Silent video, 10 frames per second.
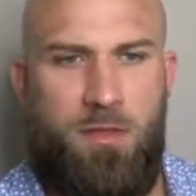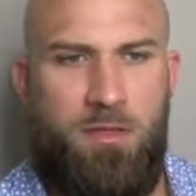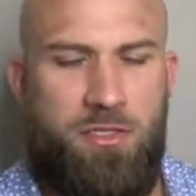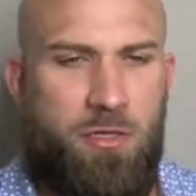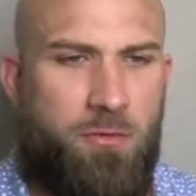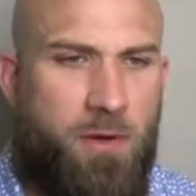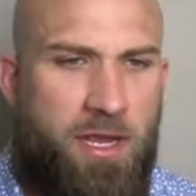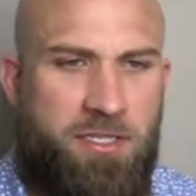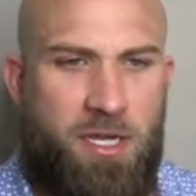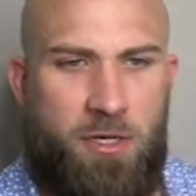So
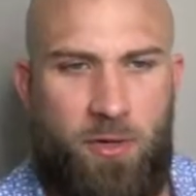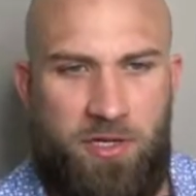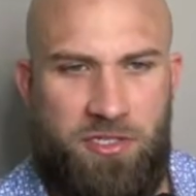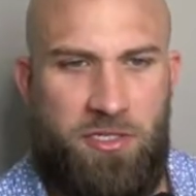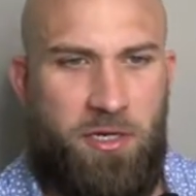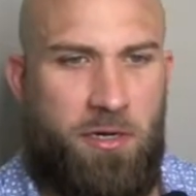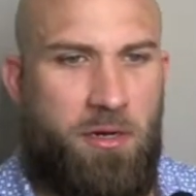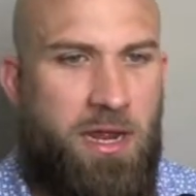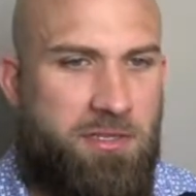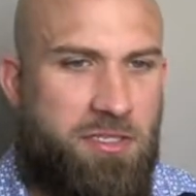Ryan's got a question here.
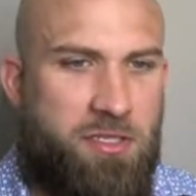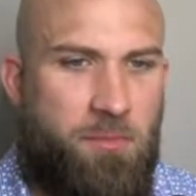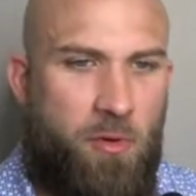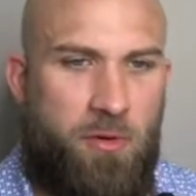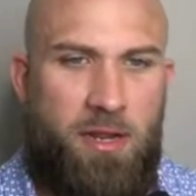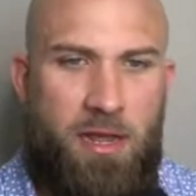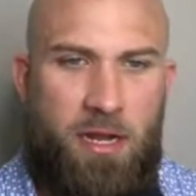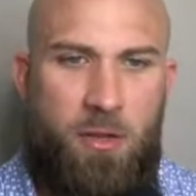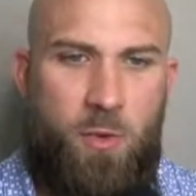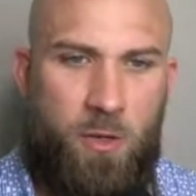As a subordinate, how
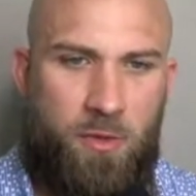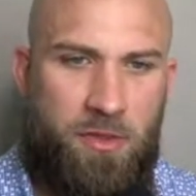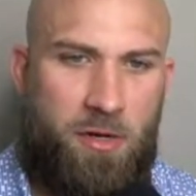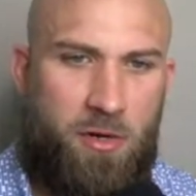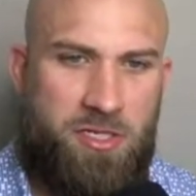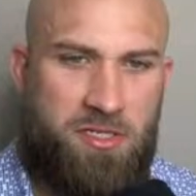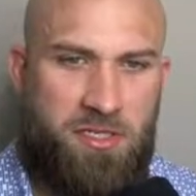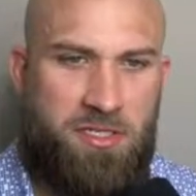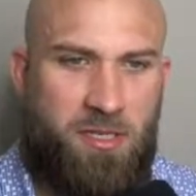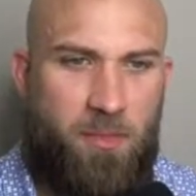do you work with a
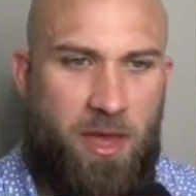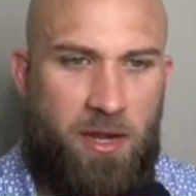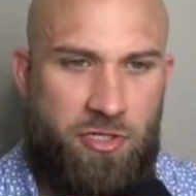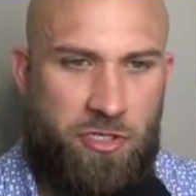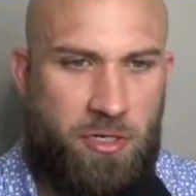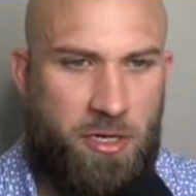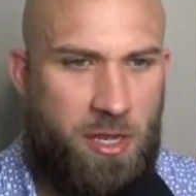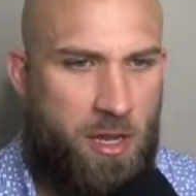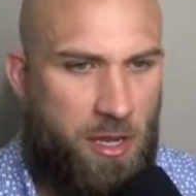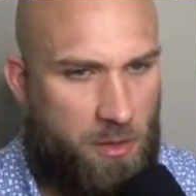narcissistic manager,
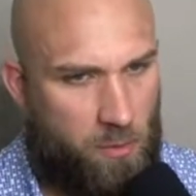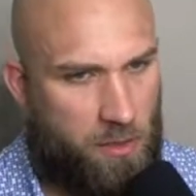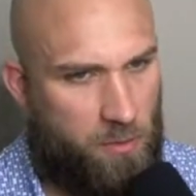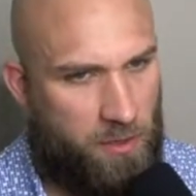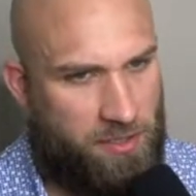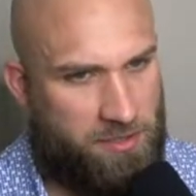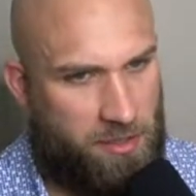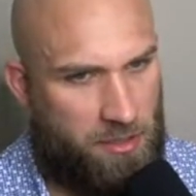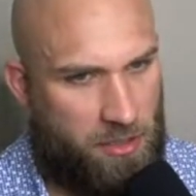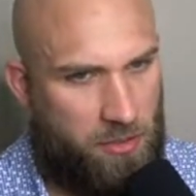and what are ways
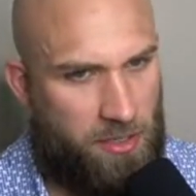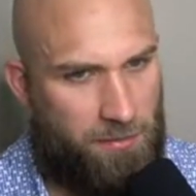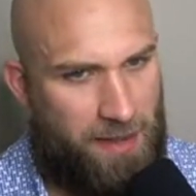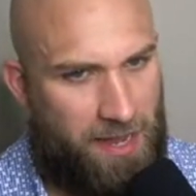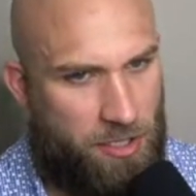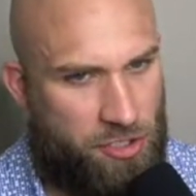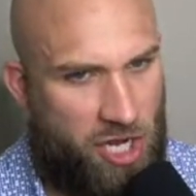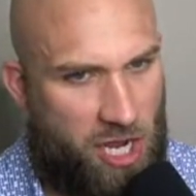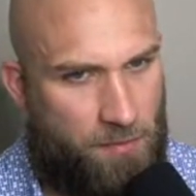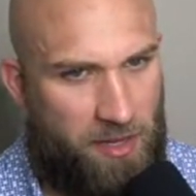you can manage
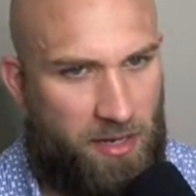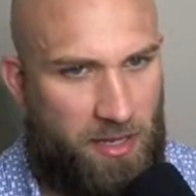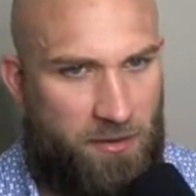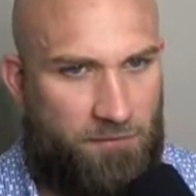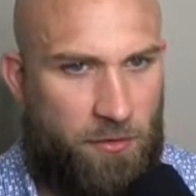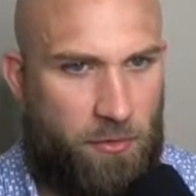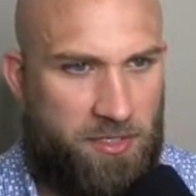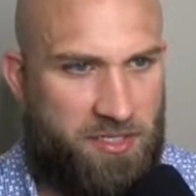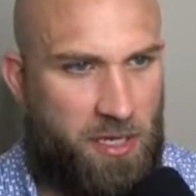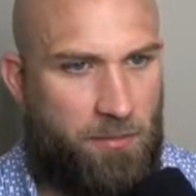up and
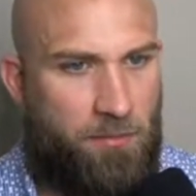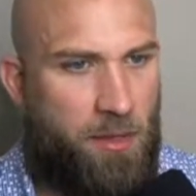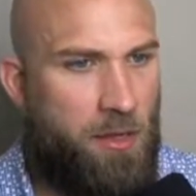influence them?